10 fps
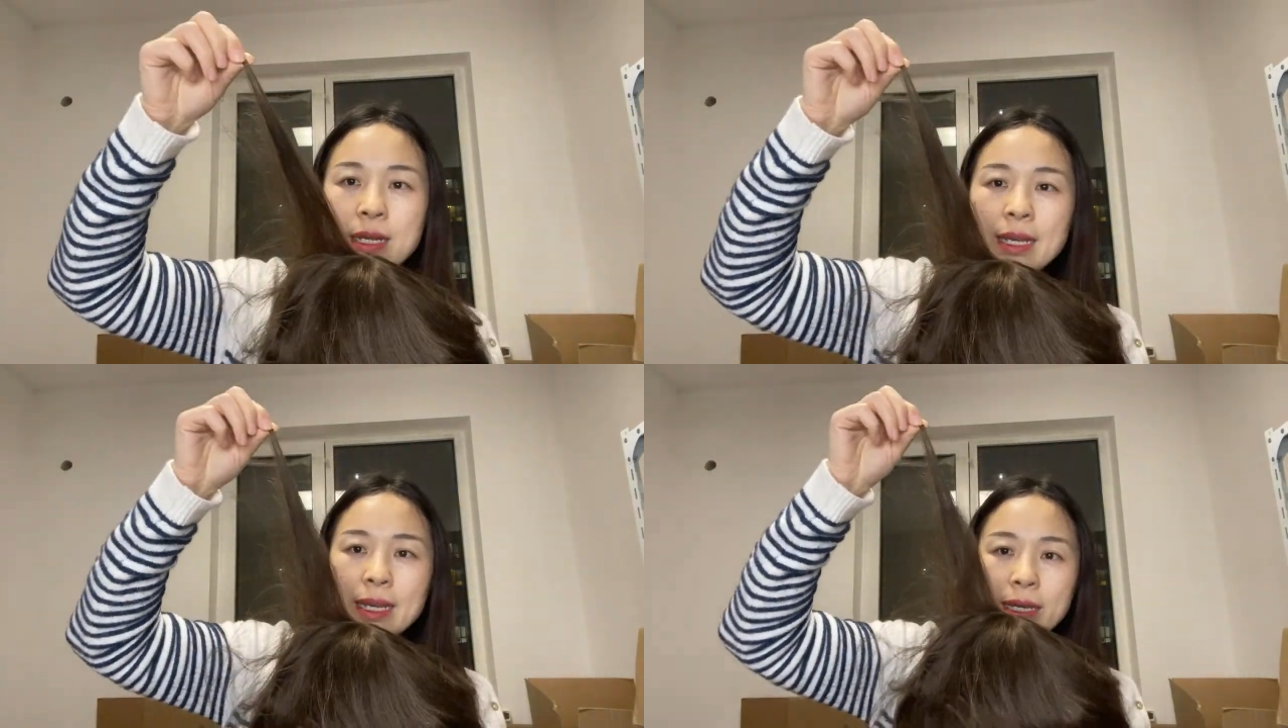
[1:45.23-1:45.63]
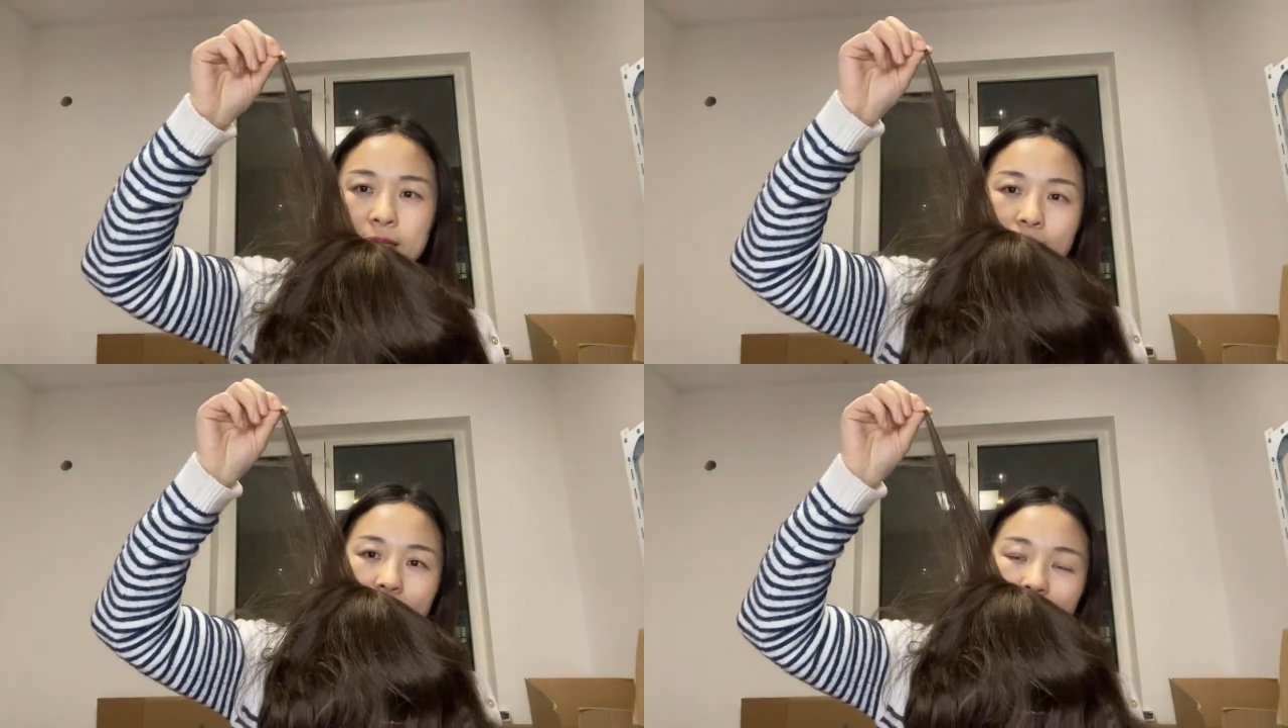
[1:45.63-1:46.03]
It
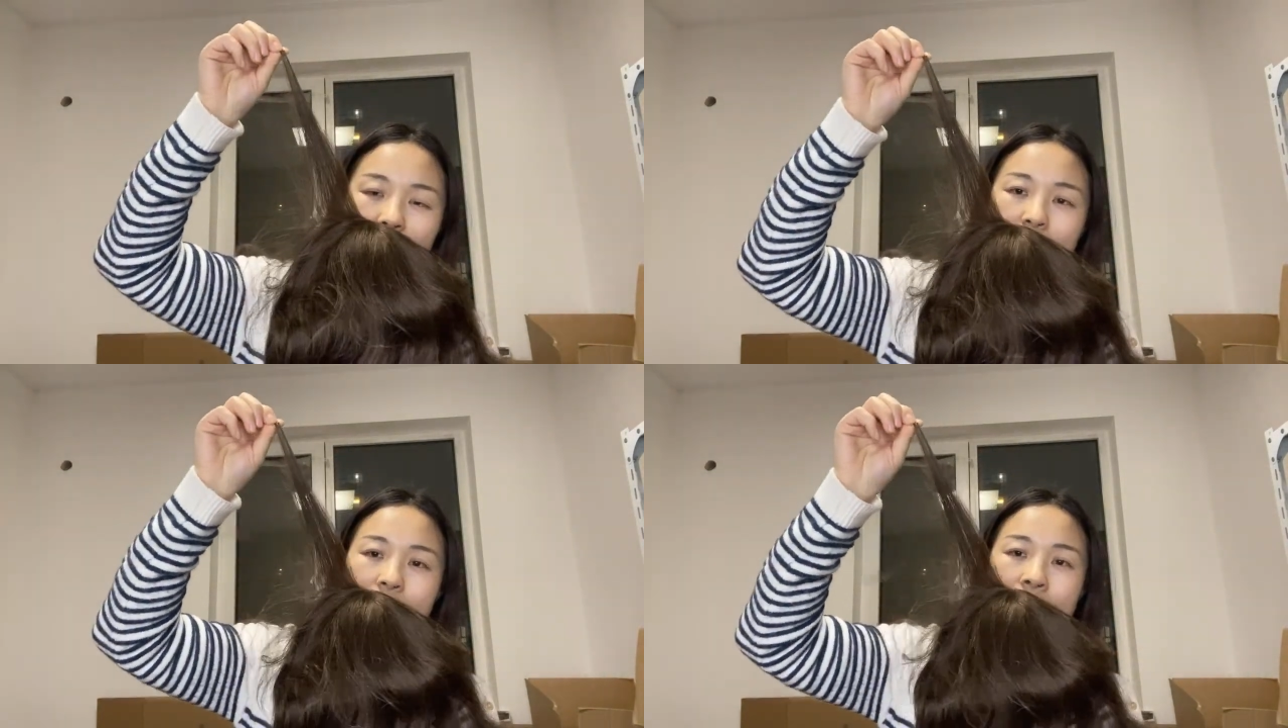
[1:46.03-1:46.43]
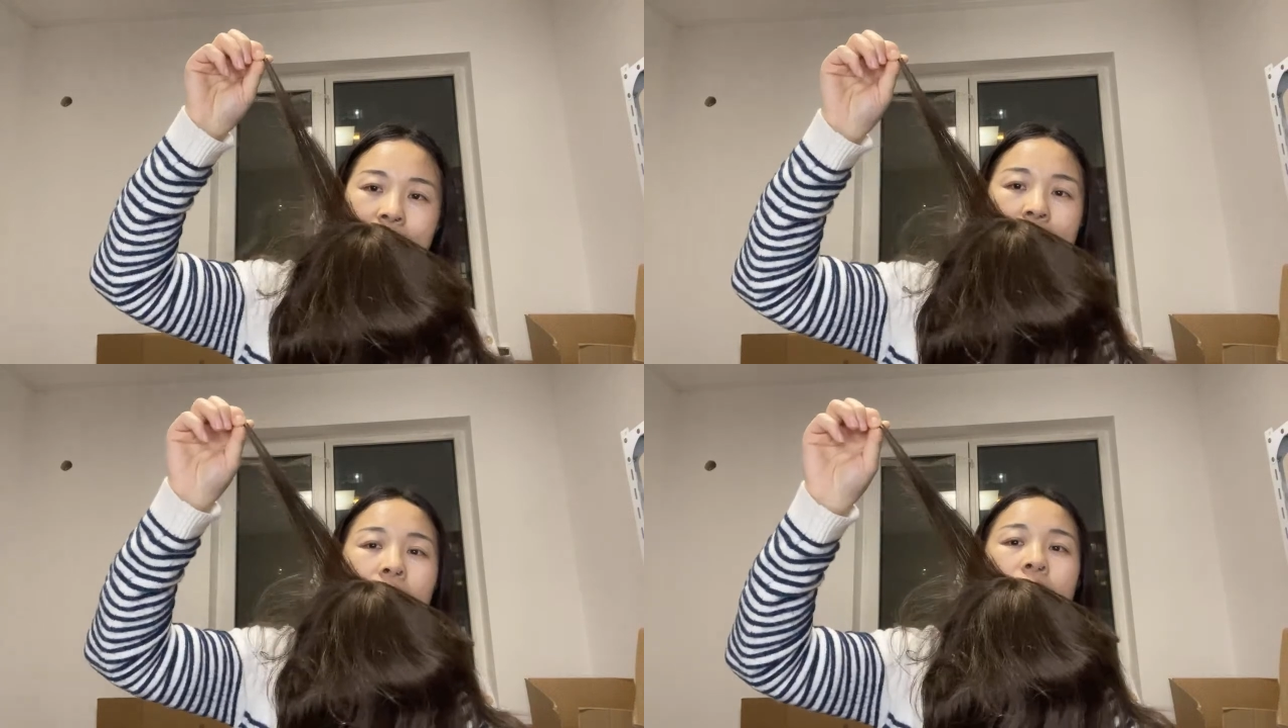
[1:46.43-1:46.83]
is
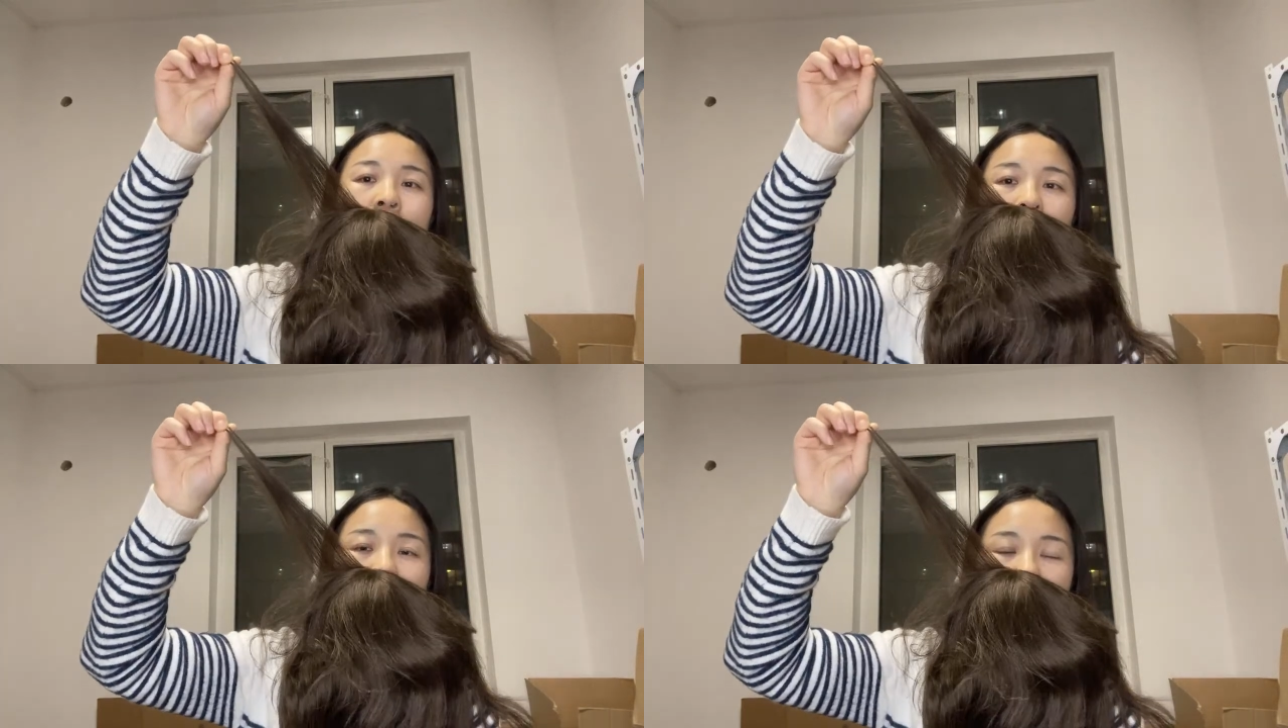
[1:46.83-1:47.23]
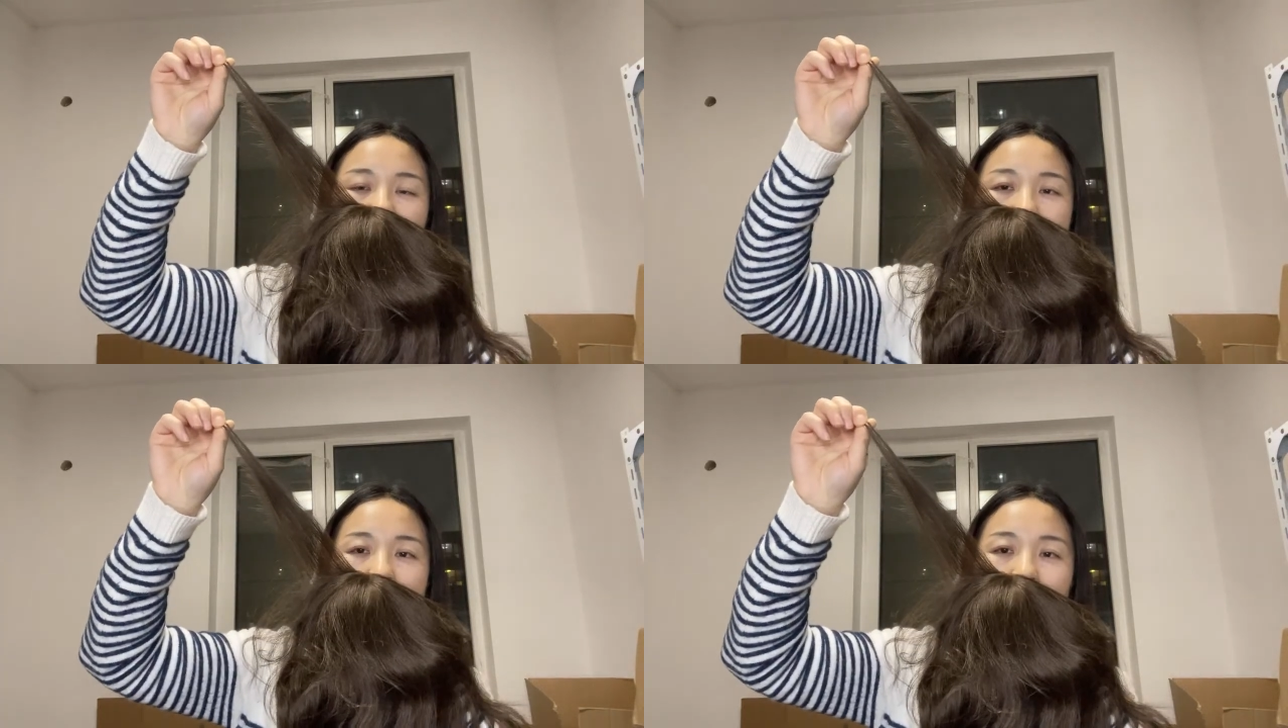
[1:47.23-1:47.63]
enough
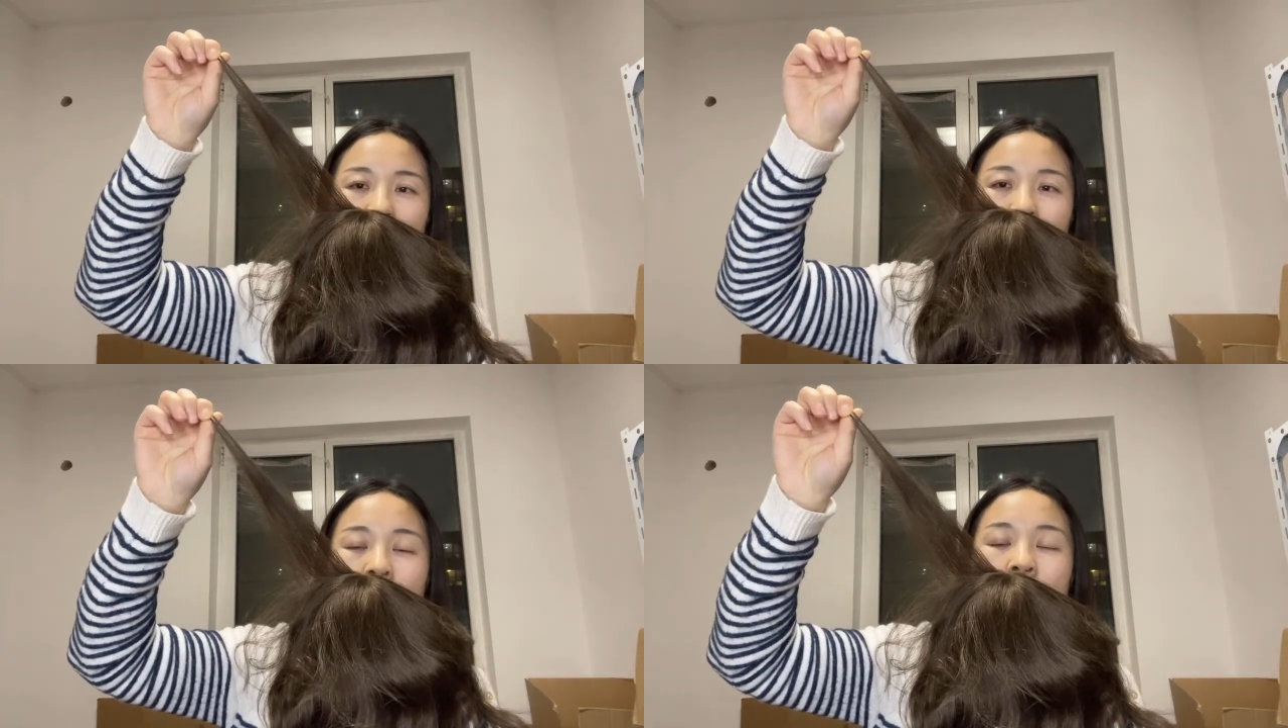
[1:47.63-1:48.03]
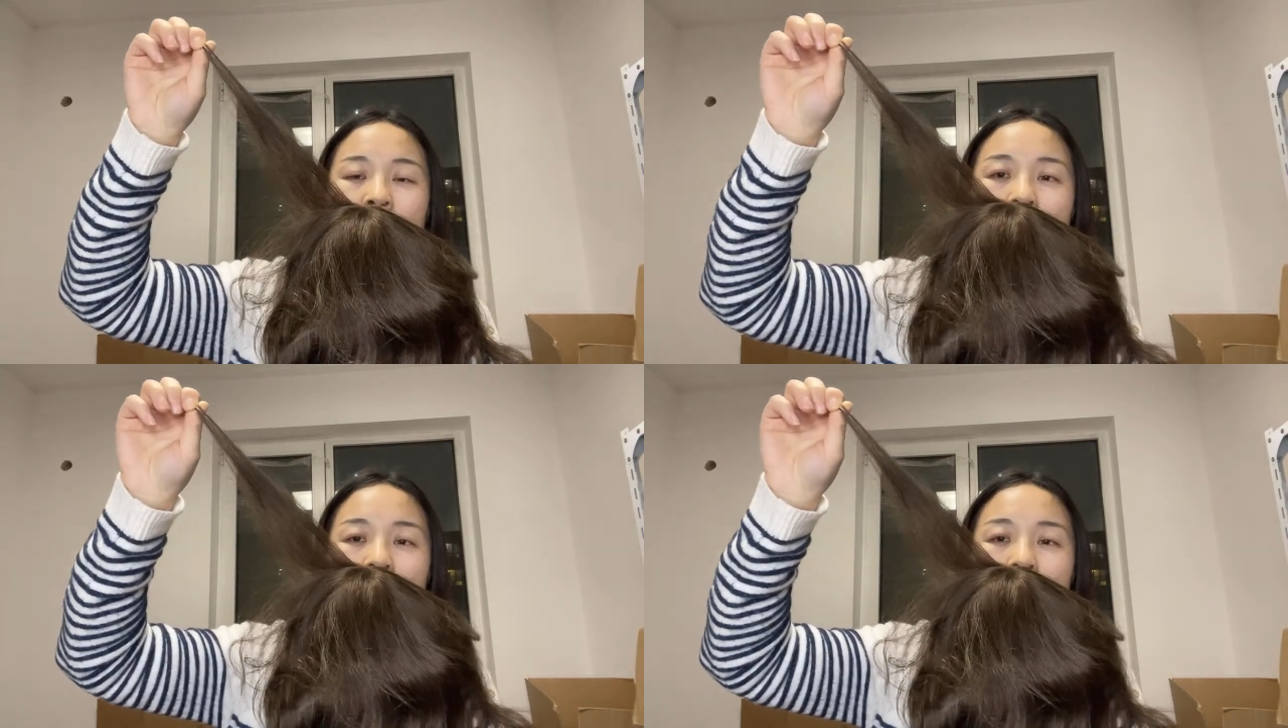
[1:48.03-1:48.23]
for